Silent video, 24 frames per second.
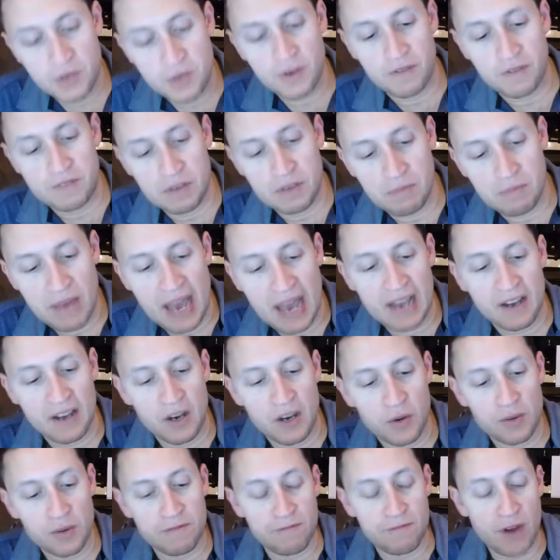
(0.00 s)
you of tobacco
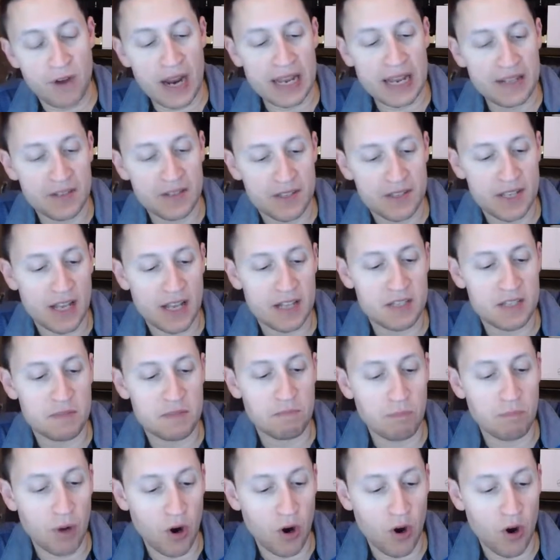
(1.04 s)
with frankincense,
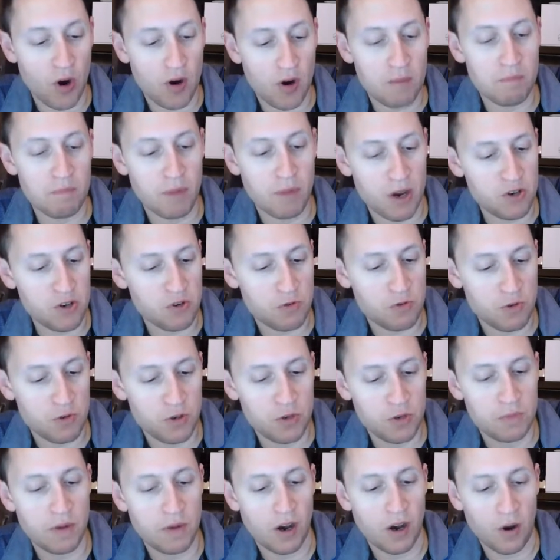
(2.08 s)
myrrh,
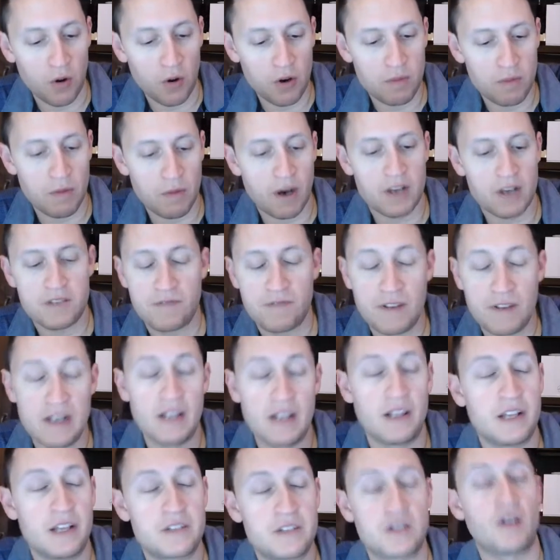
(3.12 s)
mushroom, oak moss,
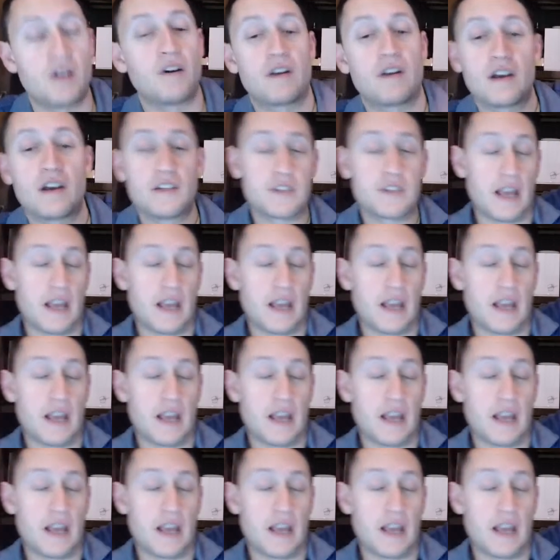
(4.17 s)
vanilla tonka. It's